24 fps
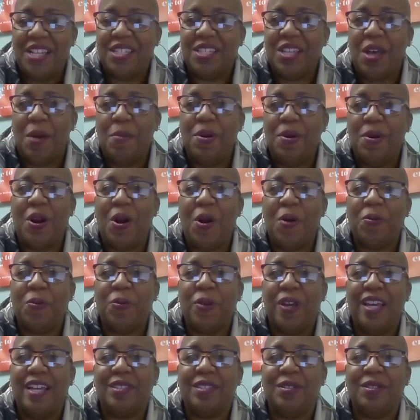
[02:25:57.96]
So I'm gonna go
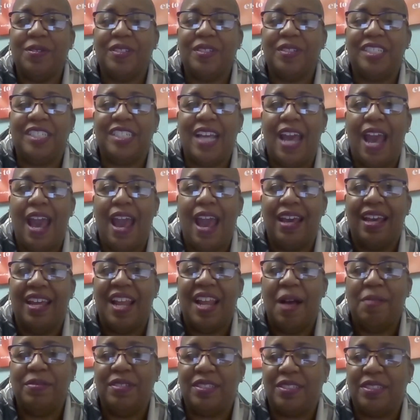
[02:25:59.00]
read through the chat, and
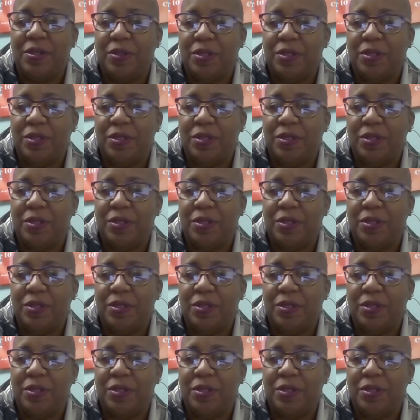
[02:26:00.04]
I'm just